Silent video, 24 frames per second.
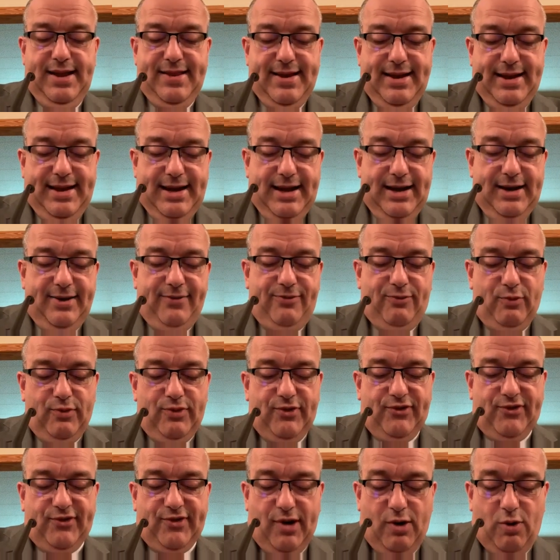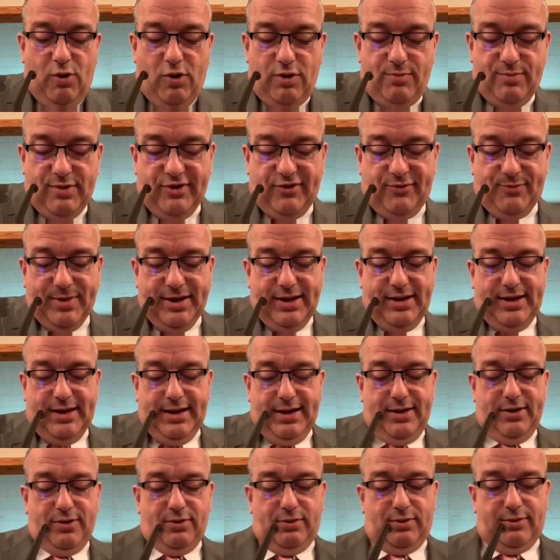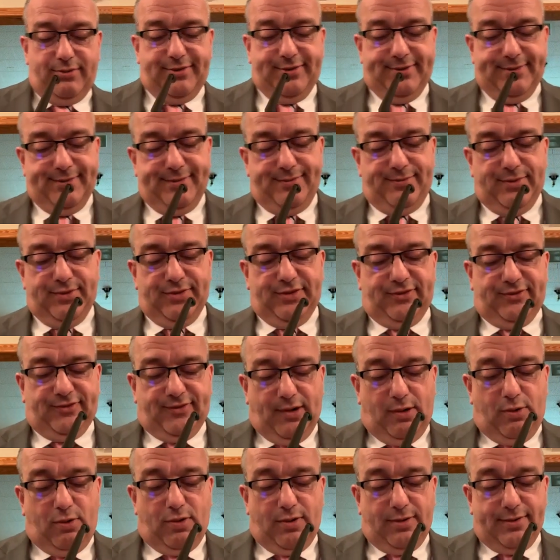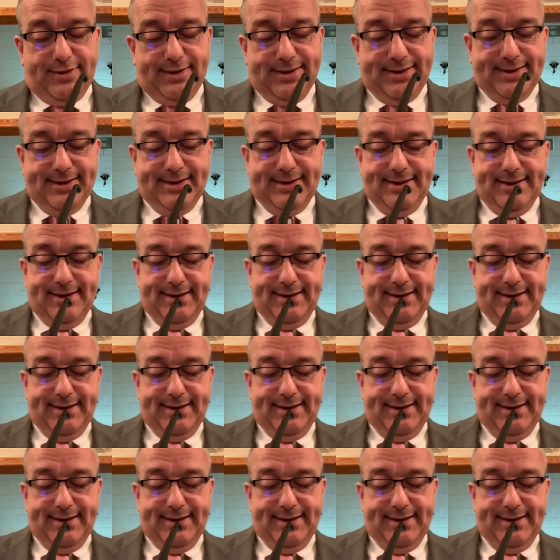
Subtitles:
He that killeth with the sword must be killed with the sword.